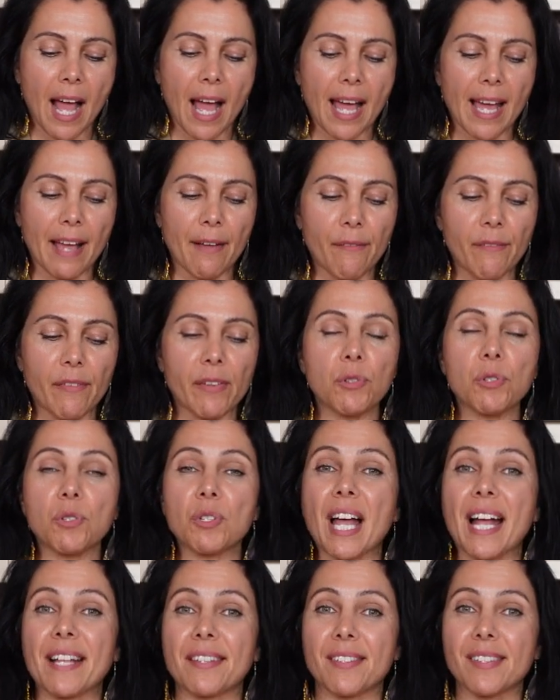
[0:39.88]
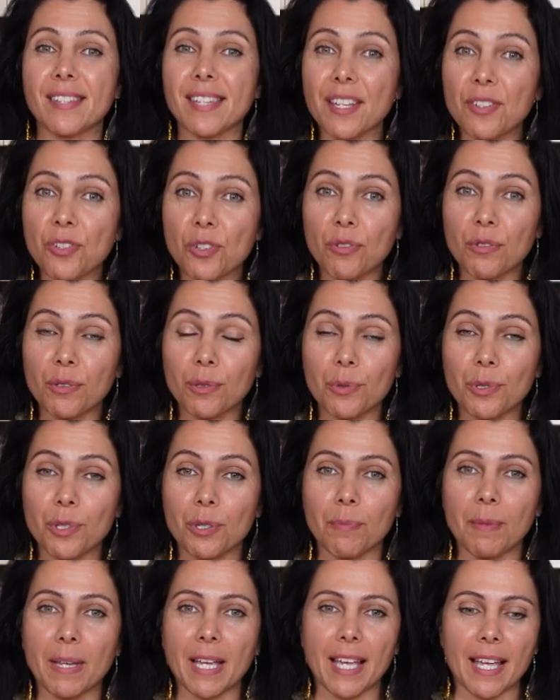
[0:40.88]
It feels ancestral to
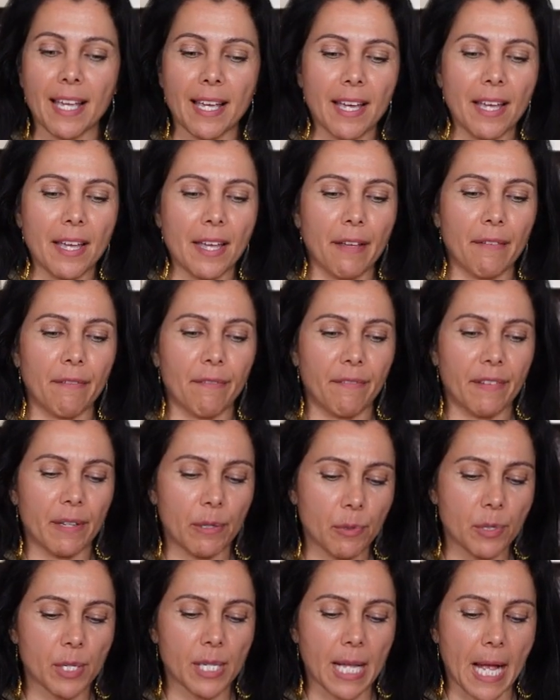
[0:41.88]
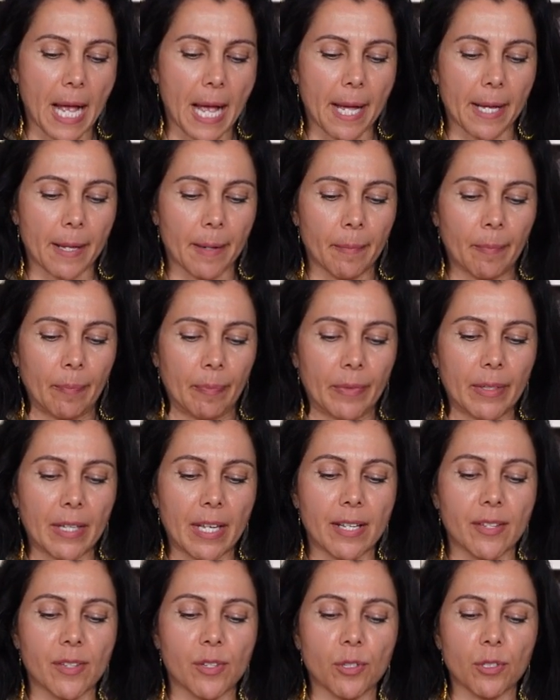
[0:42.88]
me. It feels like
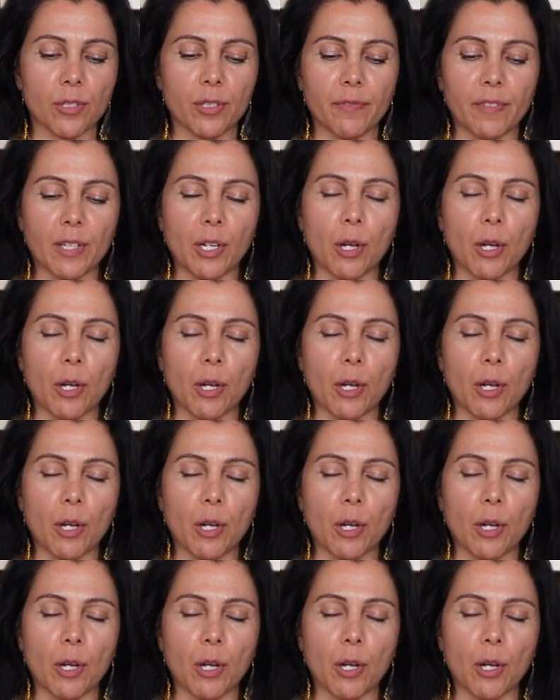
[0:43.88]
it's sort of the